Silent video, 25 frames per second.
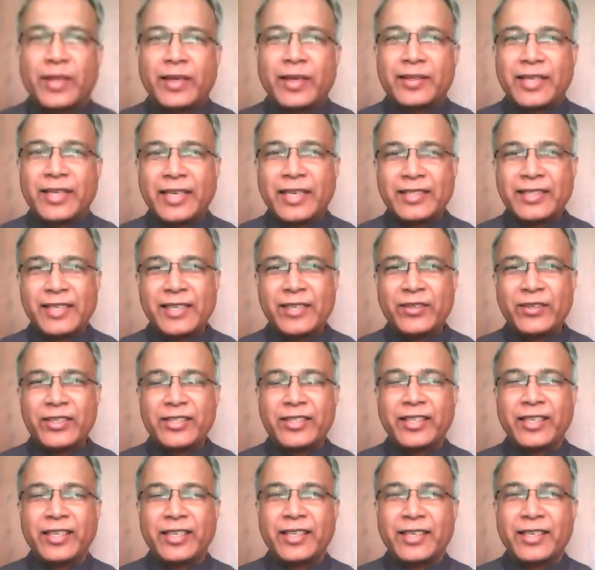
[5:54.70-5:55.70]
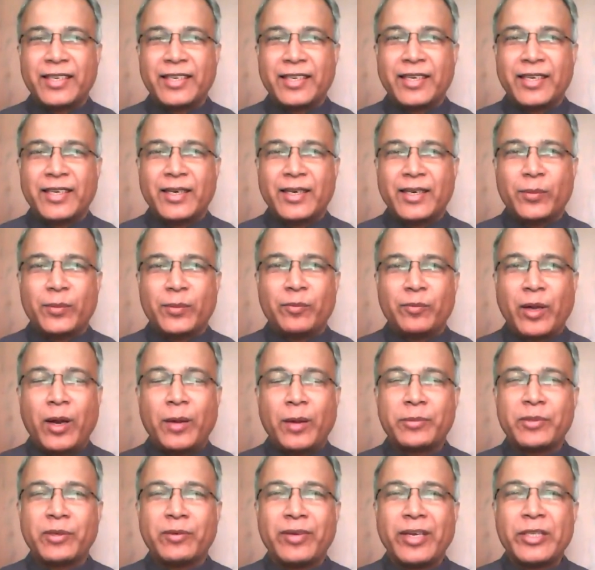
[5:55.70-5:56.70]
that's an interesting
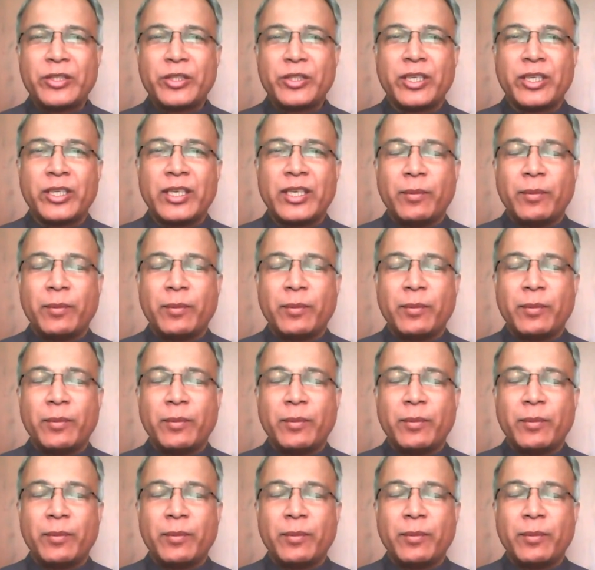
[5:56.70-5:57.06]
observation,